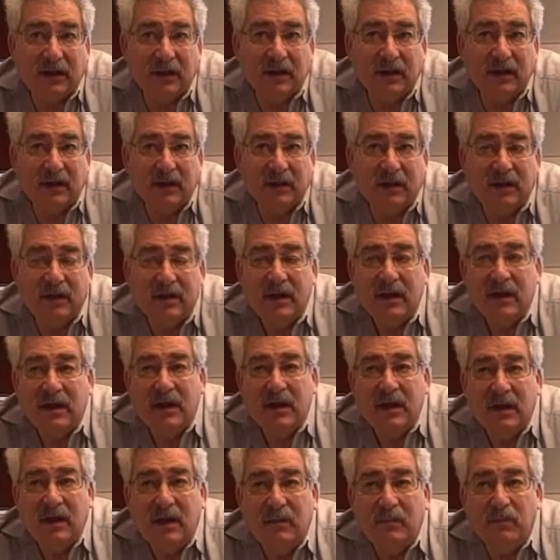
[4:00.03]
the
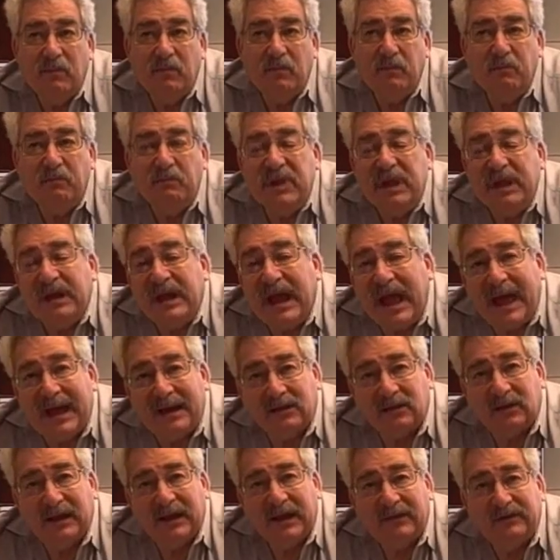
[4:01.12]

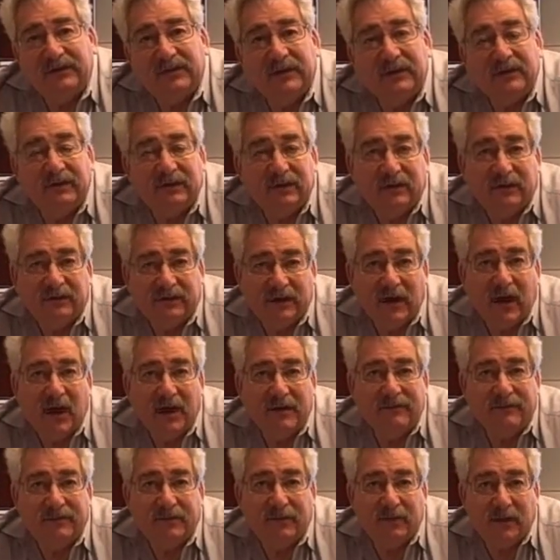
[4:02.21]
mid-adolescent
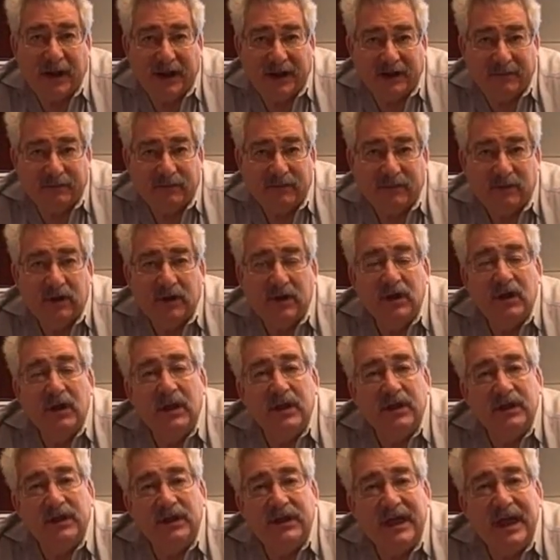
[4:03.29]
time frame,
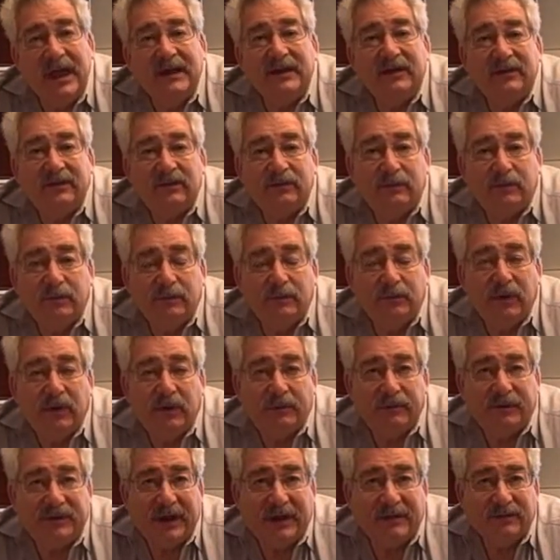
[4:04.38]
then it's
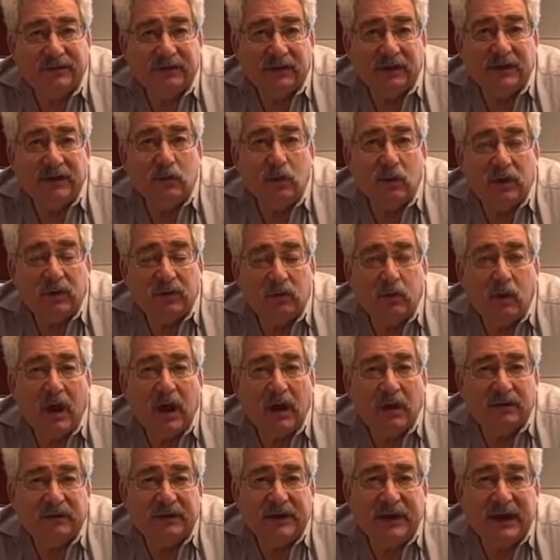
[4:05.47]
potentially
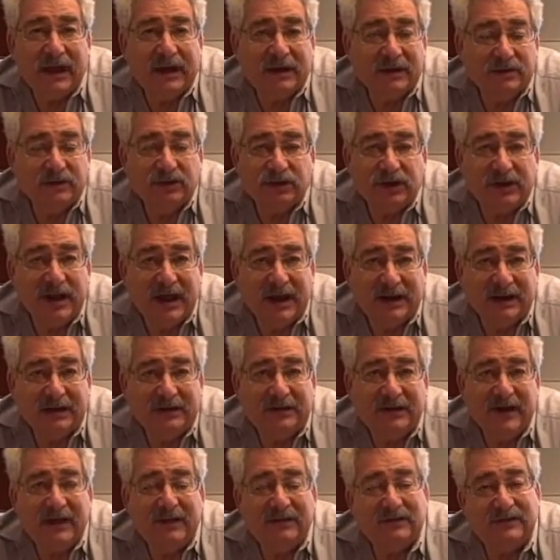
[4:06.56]
worthwhile to get a
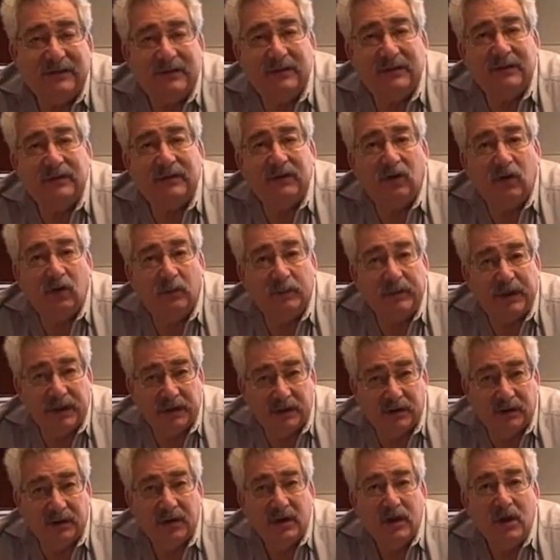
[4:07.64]
genetic test to
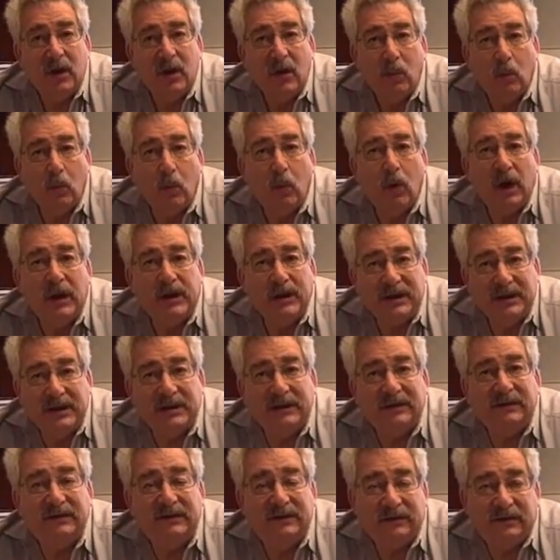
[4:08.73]
determine what
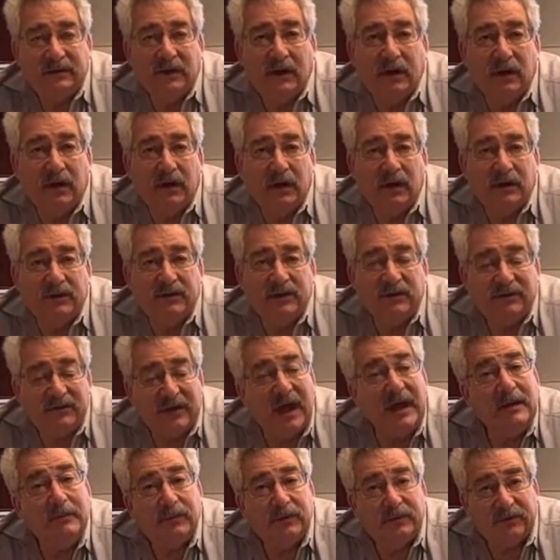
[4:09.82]
is uh, the
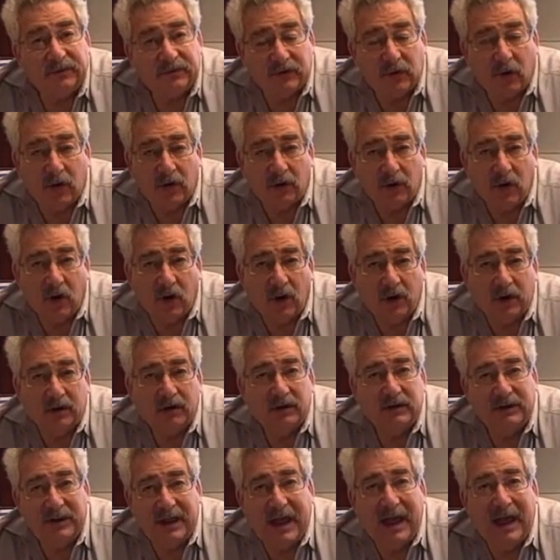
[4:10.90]
type of Stargardt
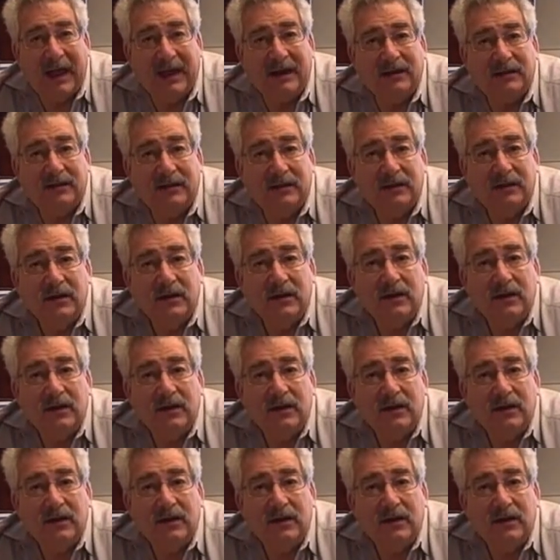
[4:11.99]
that